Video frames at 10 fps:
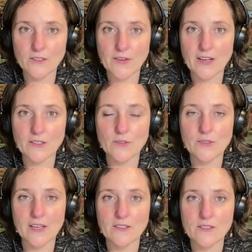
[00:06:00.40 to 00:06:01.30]
value
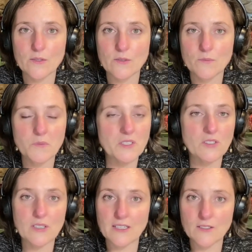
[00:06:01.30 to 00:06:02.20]
sales which
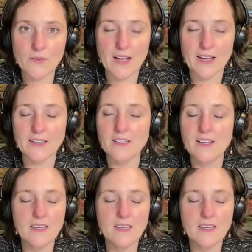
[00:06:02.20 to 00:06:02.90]
is fine